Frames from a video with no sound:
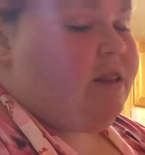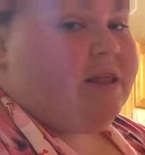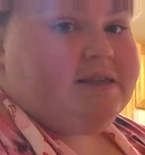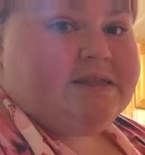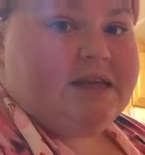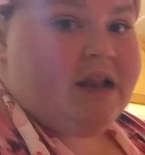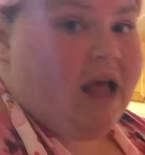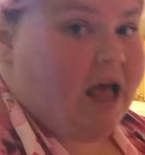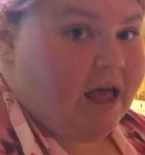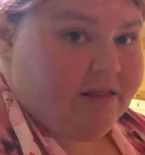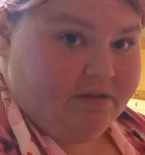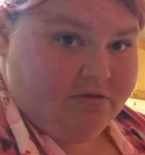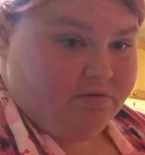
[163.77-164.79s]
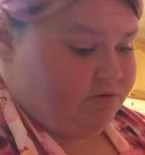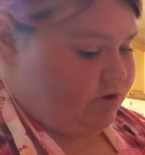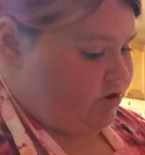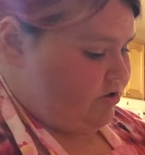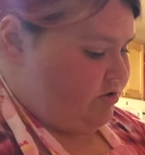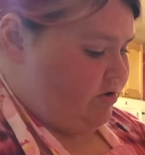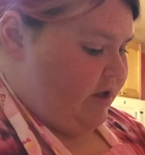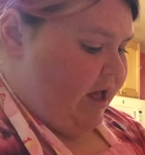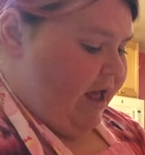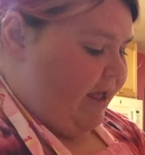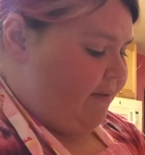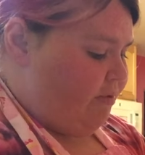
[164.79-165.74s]
Is it?
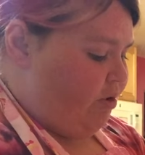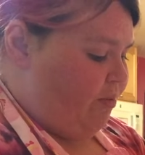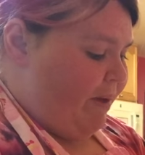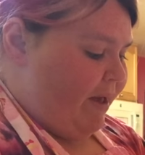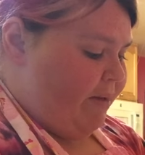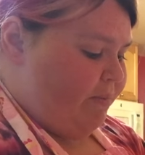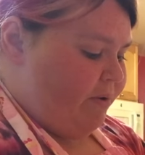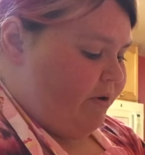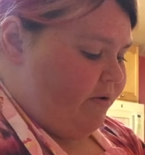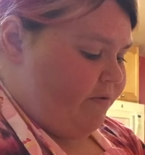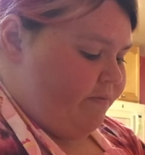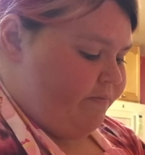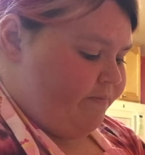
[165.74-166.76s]
I am no piper.